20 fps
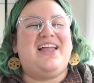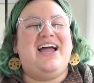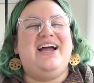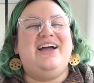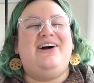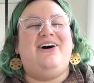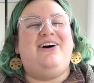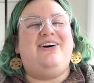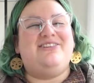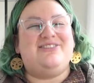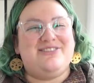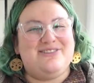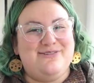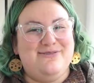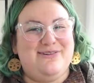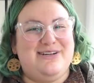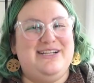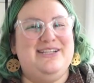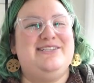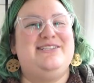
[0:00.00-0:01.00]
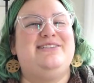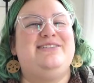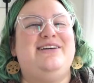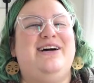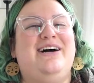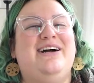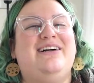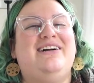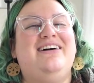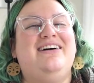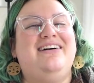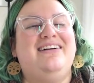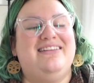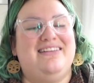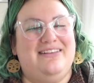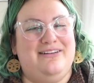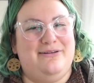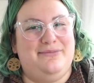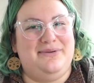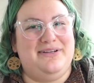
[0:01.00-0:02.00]
I also wanted to talk a
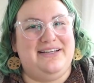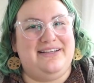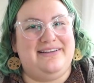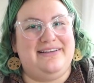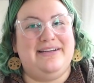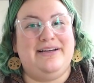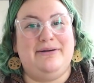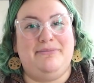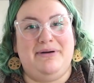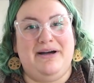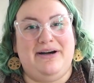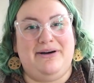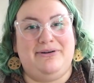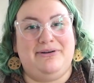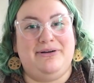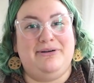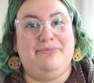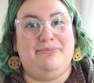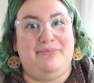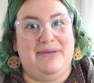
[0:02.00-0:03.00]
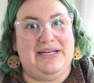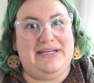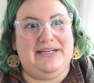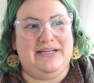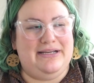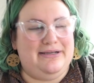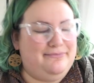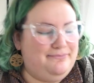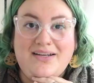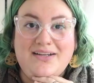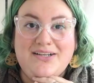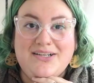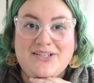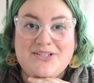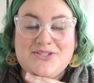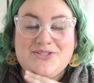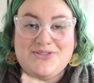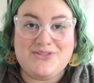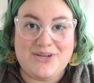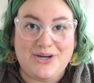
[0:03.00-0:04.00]
little bit about mending.
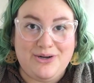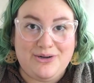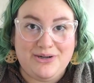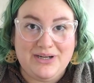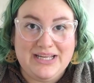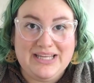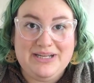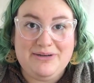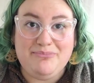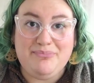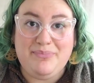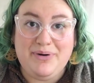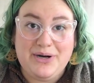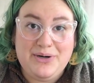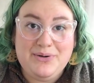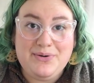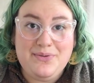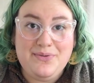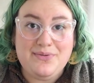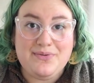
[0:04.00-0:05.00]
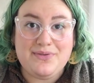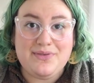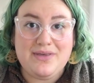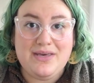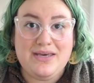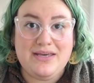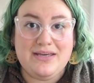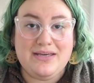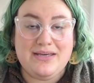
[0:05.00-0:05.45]
So in both